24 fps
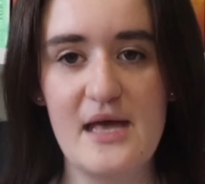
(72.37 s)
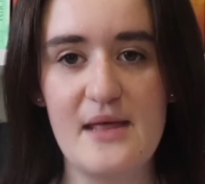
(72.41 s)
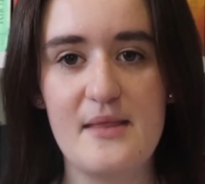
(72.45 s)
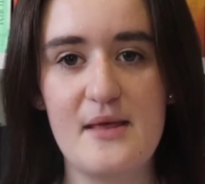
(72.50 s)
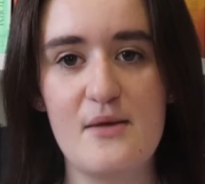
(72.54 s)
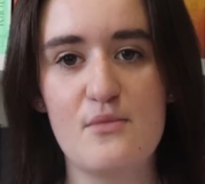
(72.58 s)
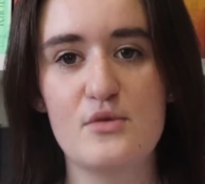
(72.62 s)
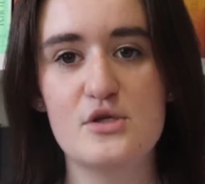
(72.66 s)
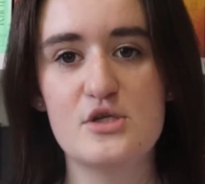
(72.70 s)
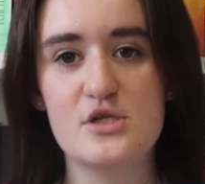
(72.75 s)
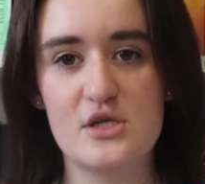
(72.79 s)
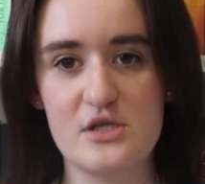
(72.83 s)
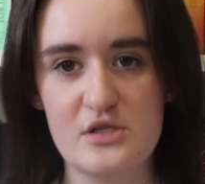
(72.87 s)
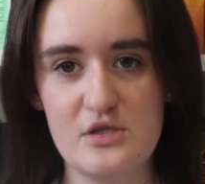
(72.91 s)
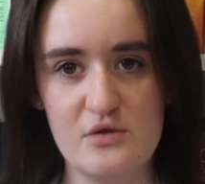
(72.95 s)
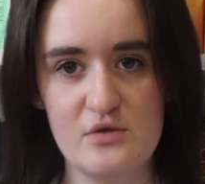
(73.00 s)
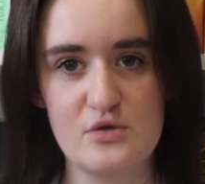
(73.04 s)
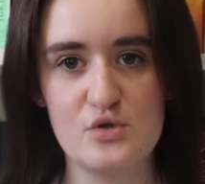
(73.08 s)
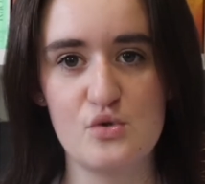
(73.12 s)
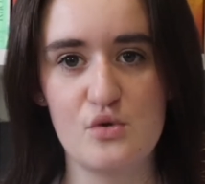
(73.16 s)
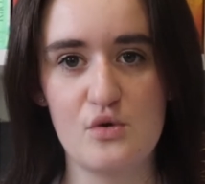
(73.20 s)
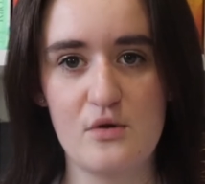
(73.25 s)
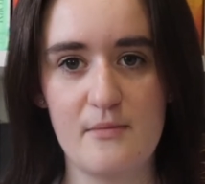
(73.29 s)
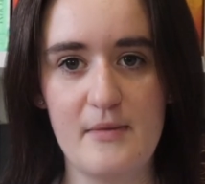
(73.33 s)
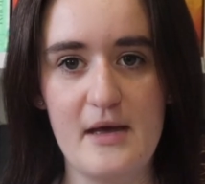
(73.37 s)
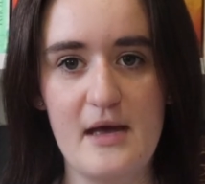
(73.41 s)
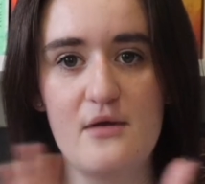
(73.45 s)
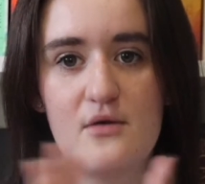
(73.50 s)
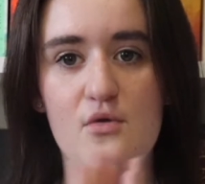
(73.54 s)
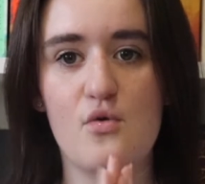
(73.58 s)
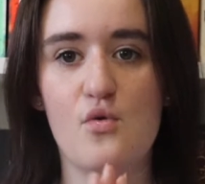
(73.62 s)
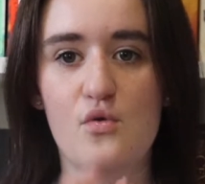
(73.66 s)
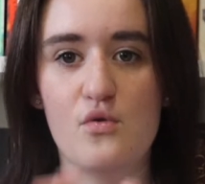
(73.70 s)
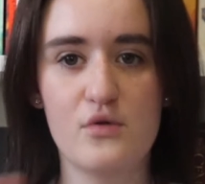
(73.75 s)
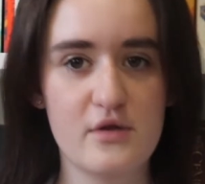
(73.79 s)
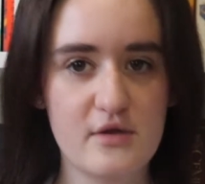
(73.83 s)
and then we're just going to talk about
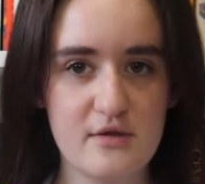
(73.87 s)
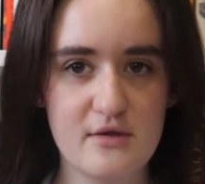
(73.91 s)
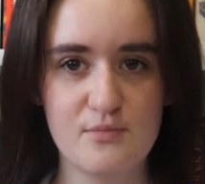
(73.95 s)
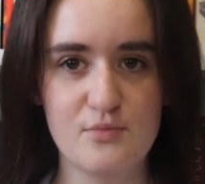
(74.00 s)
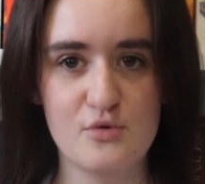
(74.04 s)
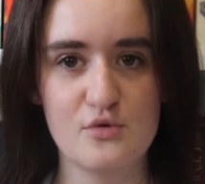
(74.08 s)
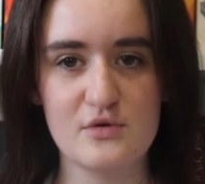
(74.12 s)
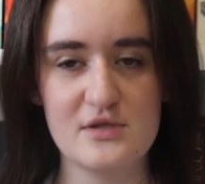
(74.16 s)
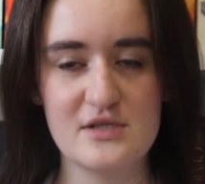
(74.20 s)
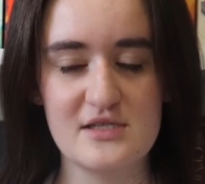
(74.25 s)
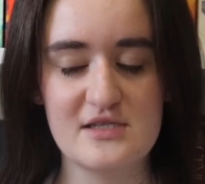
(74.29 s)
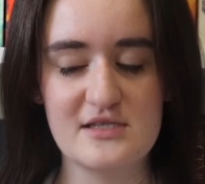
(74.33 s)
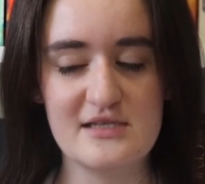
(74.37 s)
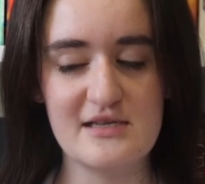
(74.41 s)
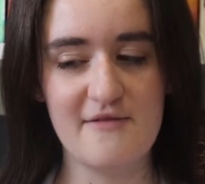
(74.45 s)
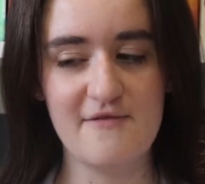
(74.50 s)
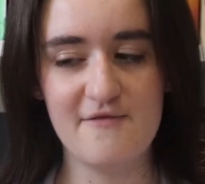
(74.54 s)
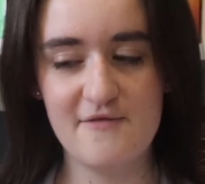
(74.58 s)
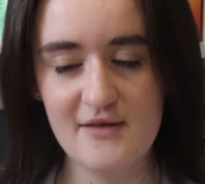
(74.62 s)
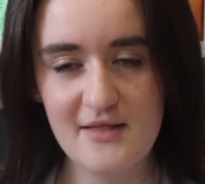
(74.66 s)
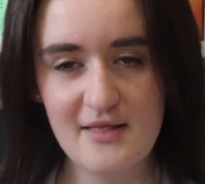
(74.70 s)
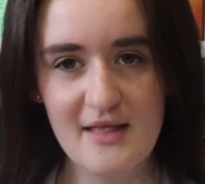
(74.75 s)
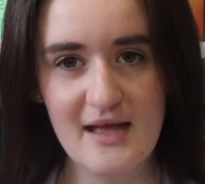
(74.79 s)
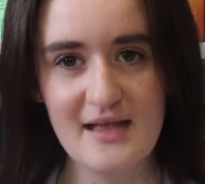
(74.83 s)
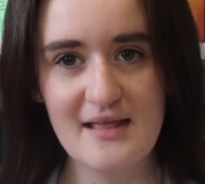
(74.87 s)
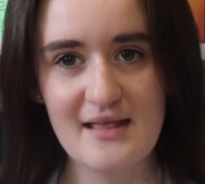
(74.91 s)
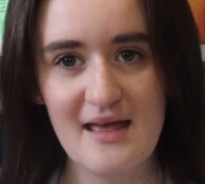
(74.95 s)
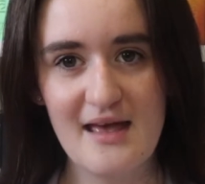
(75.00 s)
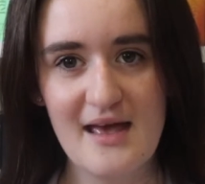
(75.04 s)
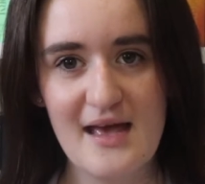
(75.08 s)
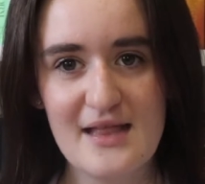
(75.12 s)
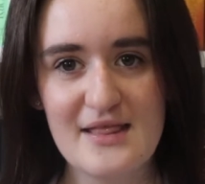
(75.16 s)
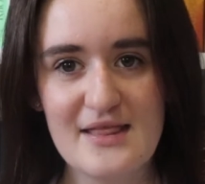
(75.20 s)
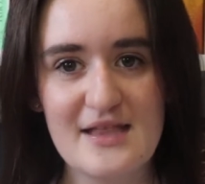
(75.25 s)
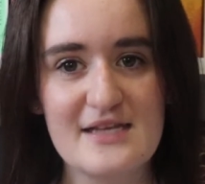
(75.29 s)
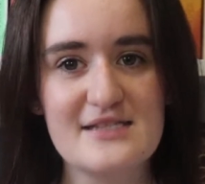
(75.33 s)
all of the books because I feel like
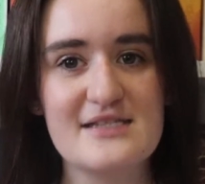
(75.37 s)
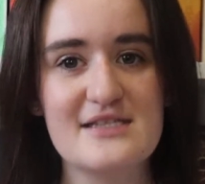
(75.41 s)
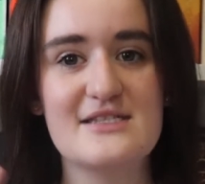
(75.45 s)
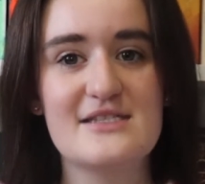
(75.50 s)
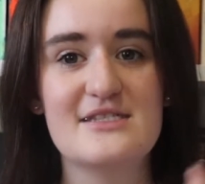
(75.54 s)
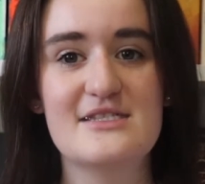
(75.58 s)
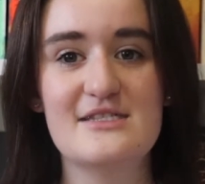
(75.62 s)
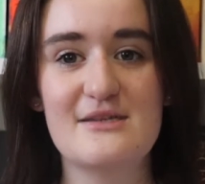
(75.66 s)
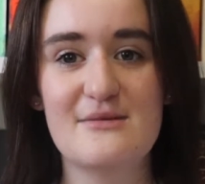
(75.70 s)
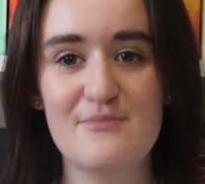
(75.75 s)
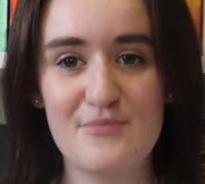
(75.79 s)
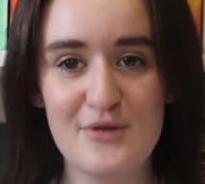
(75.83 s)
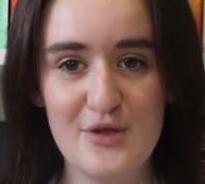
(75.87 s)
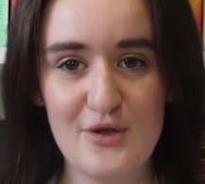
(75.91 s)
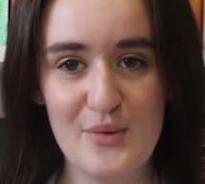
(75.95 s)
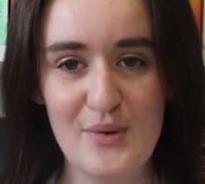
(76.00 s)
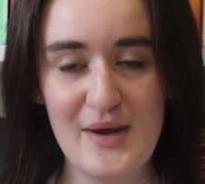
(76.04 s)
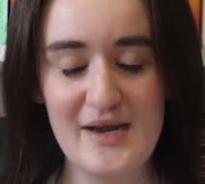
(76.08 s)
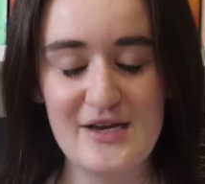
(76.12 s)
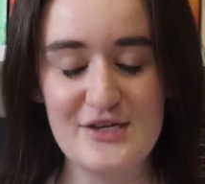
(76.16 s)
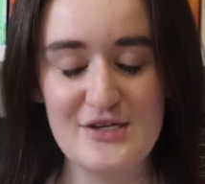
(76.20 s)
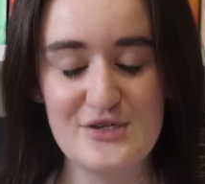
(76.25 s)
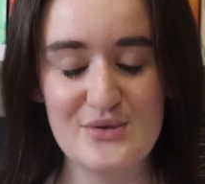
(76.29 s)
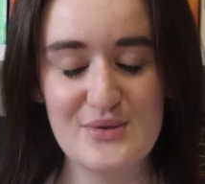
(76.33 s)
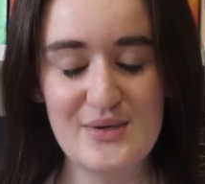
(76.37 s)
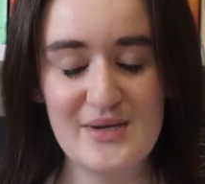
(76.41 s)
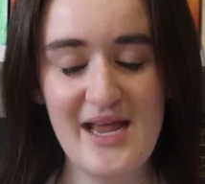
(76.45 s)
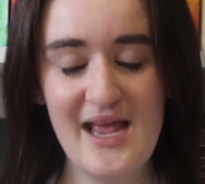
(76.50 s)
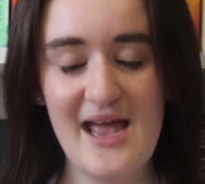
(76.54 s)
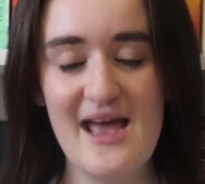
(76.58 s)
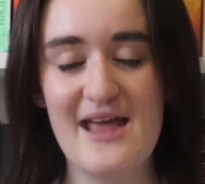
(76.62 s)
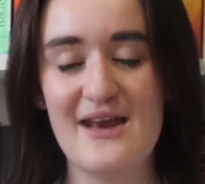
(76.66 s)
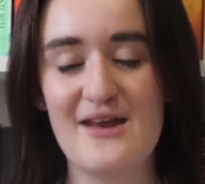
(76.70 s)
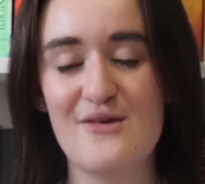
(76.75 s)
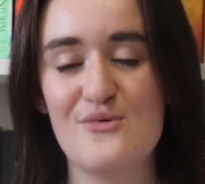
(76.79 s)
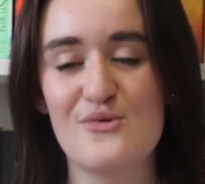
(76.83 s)
that's a simpler way to do it
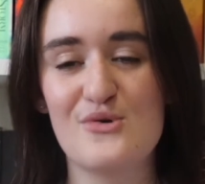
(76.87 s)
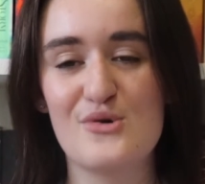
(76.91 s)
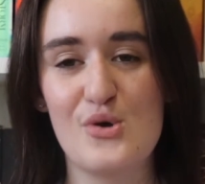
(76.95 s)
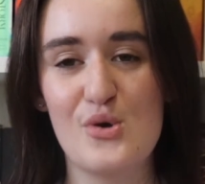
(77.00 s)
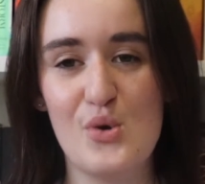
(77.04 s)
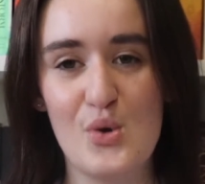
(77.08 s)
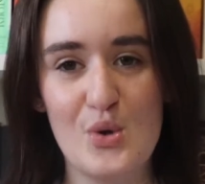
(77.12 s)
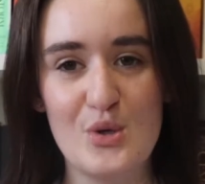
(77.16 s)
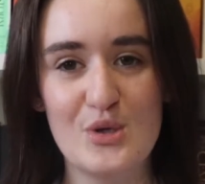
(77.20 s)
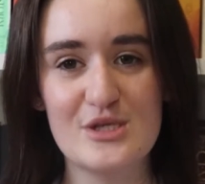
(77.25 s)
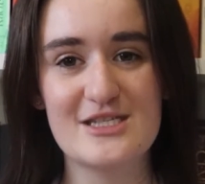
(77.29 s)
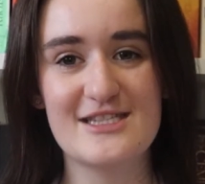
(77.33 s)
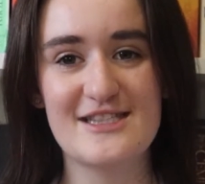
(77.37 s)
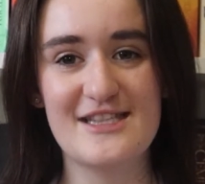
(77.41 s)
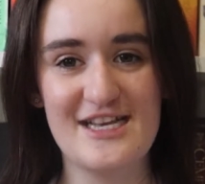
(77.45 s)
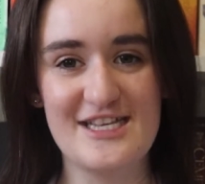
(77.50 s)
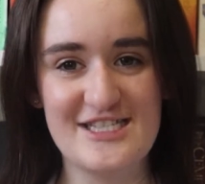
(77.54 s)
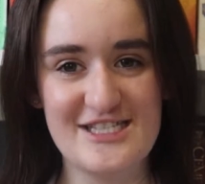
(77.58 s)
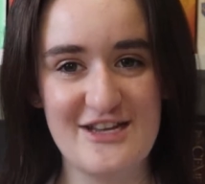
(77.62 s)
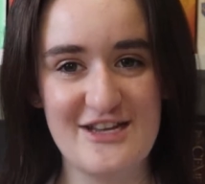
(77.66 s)
and it will cause less